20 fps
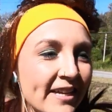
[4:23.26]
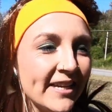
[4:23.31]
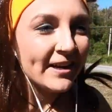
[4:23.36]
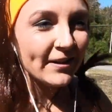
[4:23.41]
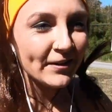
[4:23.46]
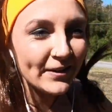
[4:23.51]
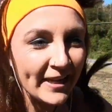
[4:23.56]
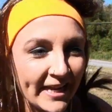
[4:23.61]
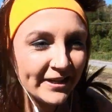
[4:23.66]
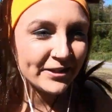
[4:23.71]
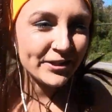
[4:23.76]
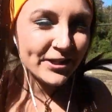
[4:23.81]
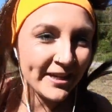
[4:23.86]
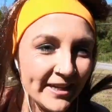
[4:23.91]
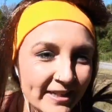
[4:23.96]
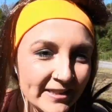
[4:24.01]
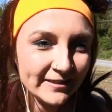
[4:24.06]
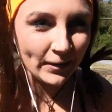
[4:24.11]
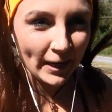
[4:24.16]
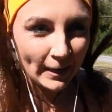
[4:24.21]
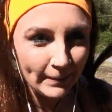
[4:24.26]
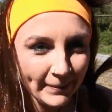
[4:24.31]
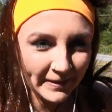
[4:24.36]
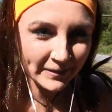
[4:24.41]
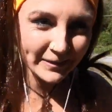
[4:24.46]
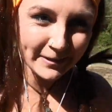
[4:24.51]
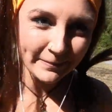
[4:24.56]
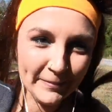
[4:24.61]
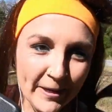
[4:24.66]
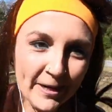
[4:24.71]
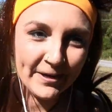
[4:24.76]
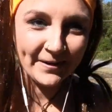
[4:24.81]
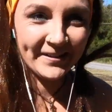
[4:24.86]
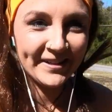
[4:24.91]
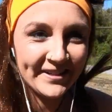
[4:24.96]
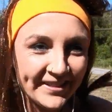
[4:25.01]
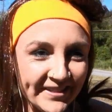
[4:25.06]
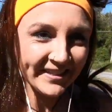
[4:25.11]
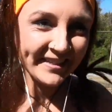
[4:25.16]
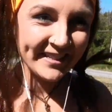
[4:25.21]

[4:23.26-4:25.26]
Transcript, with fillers: Okay, Chuck, so how about tomorrow?